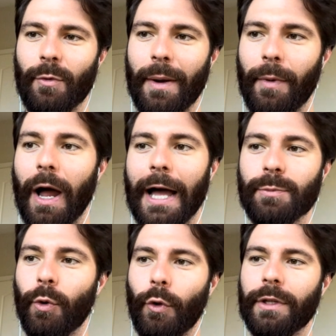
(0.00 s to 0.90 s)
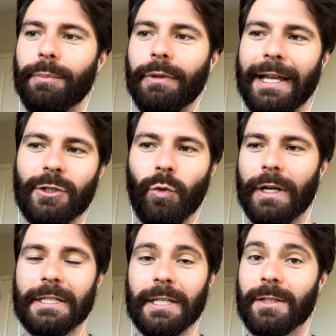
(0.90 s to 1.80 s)
And remember, Osborne only played
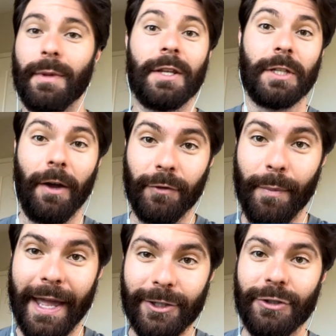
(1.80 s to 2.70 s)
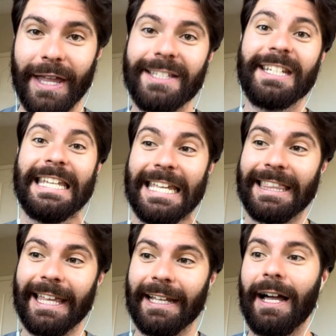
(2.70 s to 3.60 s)
26 minutes off the bench. That's a key
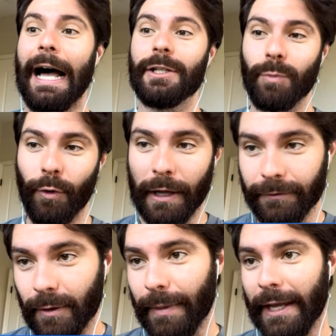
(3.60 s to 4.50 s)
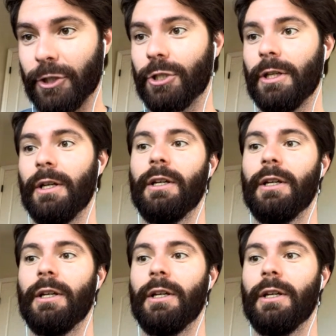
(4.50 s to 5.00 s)
thing. Osborne off the bench,